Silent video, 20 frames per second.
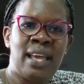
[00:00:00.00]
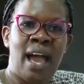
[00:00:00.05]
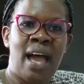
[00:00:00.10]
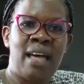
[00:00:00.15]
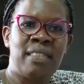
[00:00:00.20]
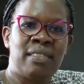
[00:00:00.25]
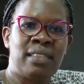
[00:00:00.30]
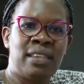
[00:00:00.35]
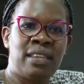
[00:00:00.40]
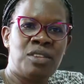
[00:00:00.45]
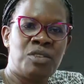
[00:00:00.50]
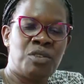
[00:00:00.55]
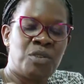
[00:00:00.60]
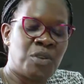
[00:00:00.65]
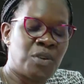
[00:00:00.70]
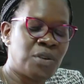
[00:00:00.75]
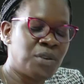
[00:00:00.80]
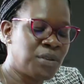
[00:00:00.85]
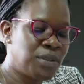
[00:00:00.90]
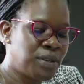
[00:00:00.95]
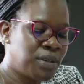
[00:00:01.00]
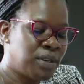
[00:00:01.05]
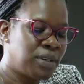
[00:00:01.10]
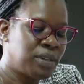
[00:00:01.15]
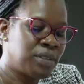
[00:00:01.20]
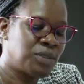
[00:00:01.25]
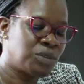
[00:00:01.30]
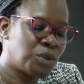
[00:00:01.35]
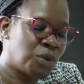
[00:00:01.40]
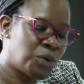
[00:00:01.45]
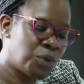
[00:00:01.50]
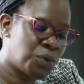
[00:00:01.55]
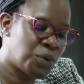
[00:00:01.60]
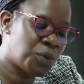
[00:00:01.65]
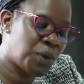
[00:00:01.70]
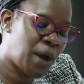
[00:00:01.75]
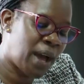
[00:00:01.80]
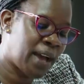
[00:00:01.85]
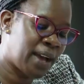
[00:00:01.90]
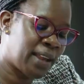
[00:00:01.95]
and then so
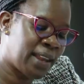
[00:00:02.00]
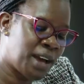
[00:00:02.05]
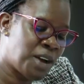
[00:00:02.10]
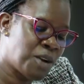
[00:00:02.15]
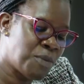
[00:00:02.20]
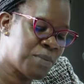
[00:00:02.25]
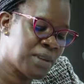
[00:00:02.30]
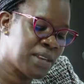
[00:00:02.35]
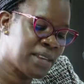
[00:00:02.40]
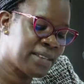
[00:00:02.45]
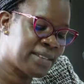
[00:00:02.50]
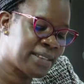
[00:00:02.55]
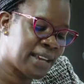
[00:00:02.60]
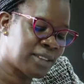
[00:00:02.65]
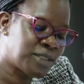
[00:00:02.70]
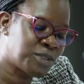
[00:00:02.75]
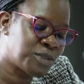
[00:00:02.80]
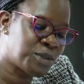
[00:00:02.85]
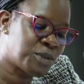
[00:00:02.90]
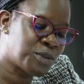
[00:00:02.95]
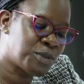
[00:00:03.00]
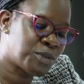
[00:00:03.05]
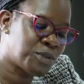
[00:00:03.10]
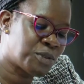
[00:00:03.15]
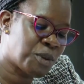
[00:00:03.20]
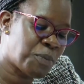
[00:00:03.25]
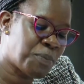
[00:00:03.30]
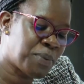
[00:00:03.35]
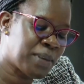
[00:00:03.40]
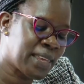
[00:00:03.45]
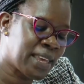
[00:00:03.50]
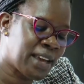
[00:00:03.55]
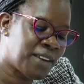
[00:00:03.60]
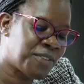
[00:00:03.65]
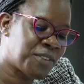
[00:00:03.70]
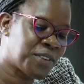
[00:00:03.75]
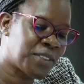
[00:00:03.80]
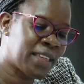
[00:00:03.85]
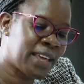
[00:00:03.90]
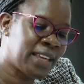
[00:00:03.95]
allow me, Jackson, to stop here
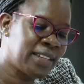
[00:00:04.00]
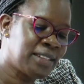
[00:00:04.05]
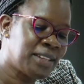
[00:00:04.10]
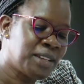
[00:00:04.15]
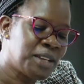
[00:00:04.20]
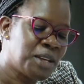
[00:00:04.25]
for that,